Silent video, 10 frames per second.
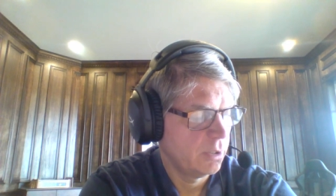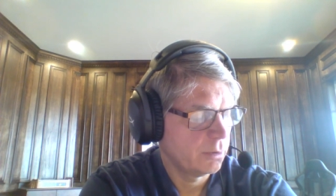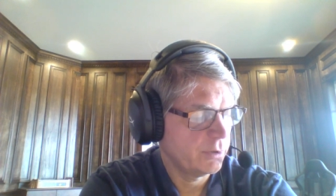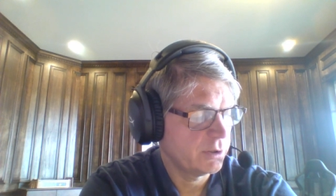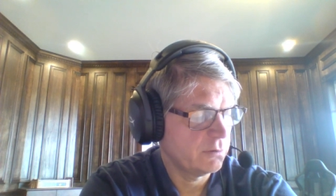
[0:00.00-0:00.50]

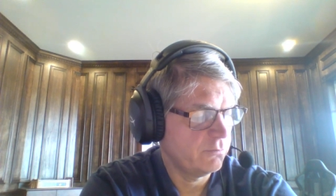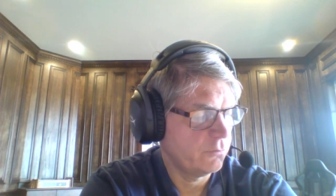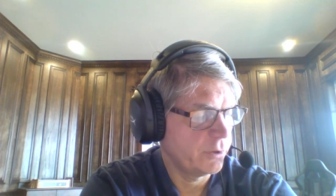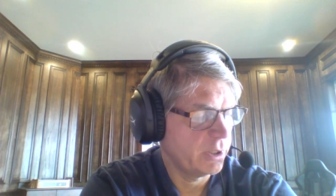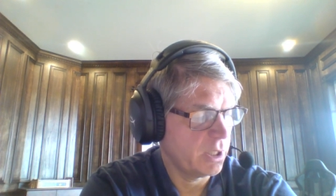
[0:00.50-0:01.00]
Question
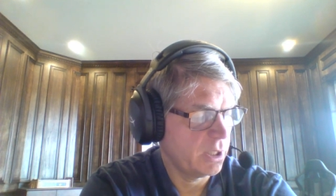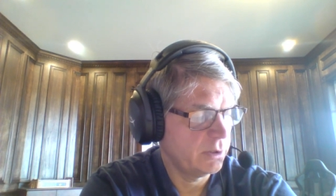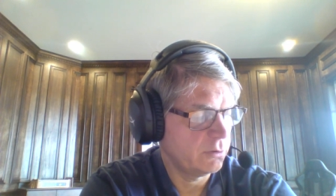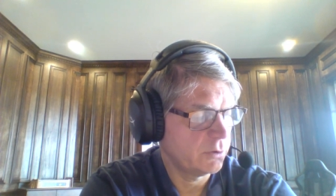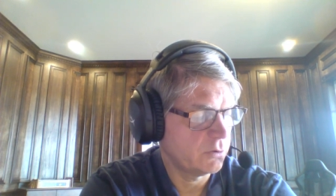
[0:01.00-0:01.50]
49,
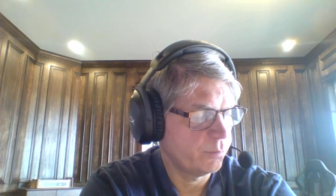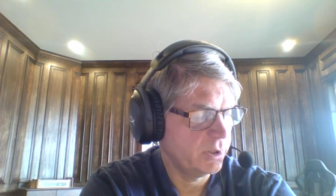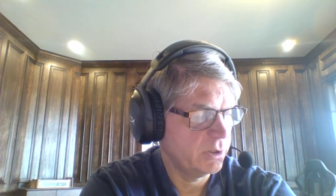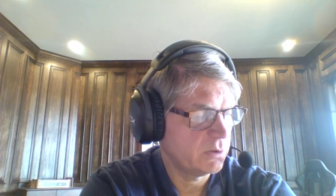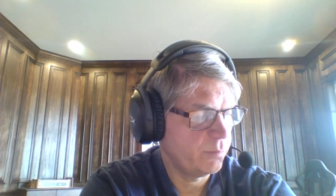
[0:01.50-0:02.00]
dorsal
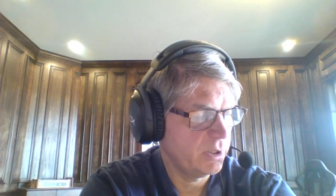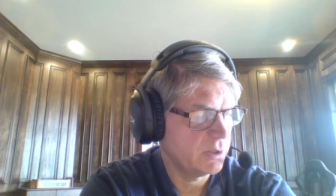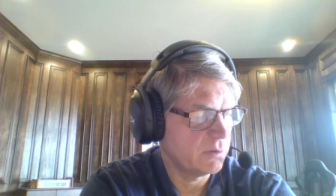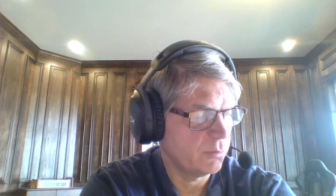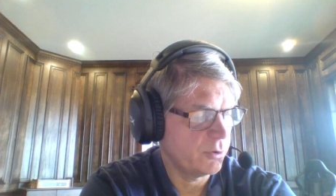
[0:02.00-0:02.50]
pedis, B
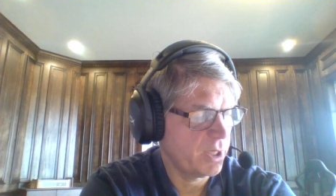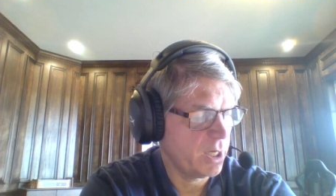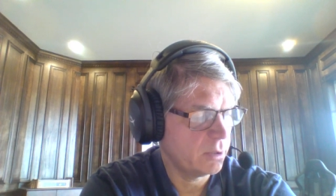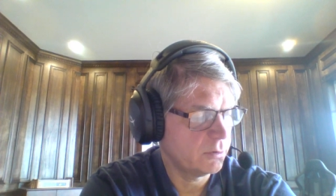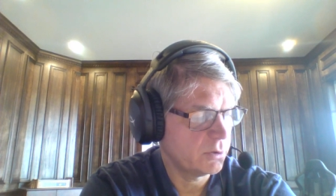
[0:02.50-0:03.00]
as in boy,
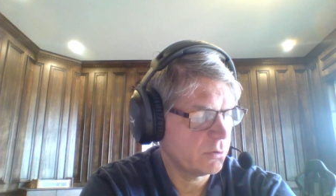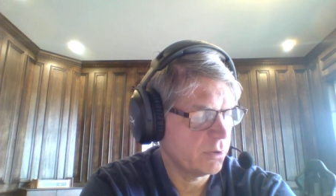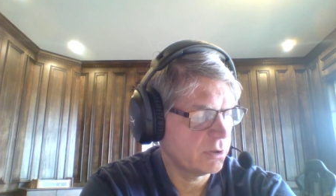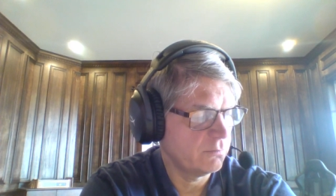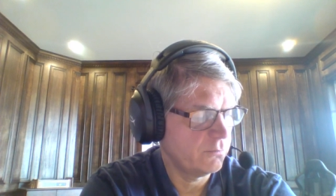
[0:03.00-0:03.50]
ankles.
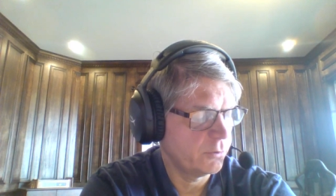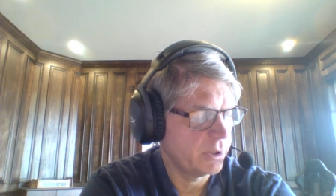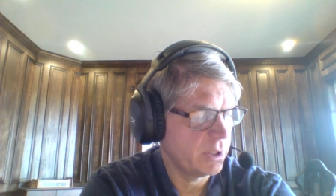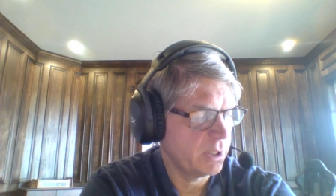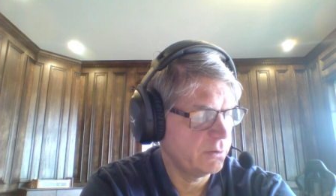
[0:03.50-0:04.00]
Question
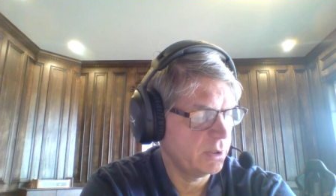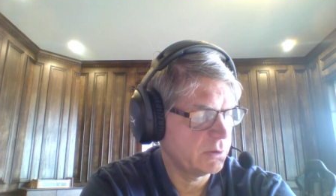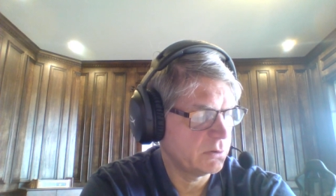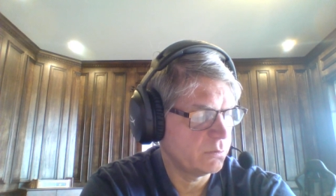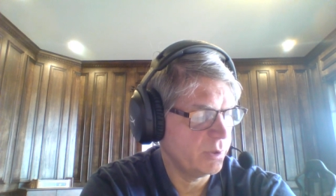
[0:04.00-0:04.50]
49, the
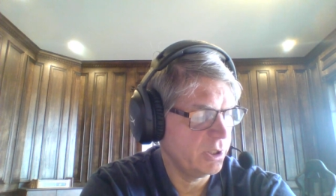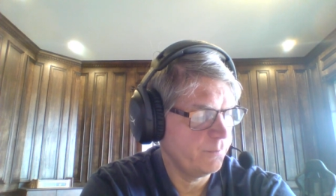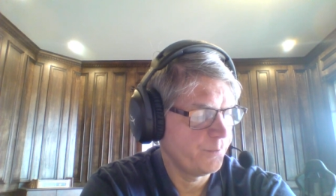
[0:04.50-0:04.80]
answer is B.